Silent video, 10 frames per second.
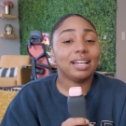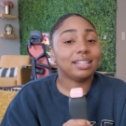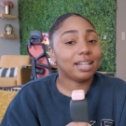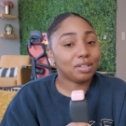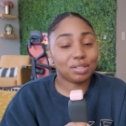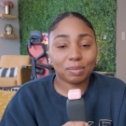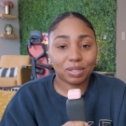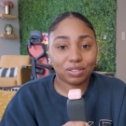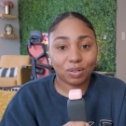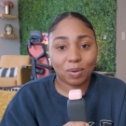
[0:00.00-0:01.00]
Thank you so
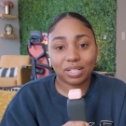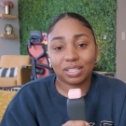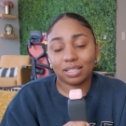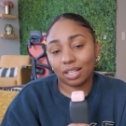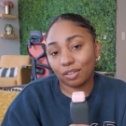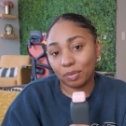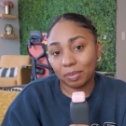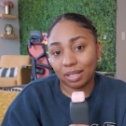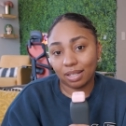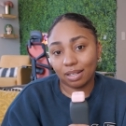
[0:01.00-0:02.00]
much for watching. Thank you for
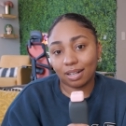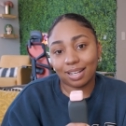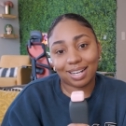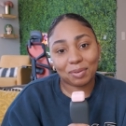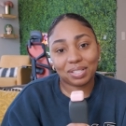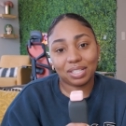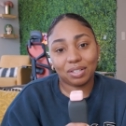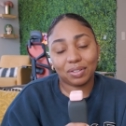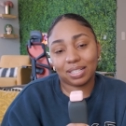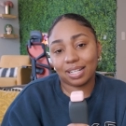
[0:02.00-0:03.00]
being here. And I will see
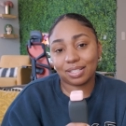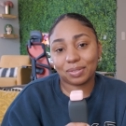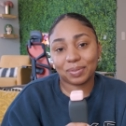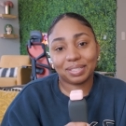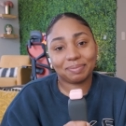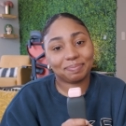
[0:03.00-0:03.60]
you in the next one.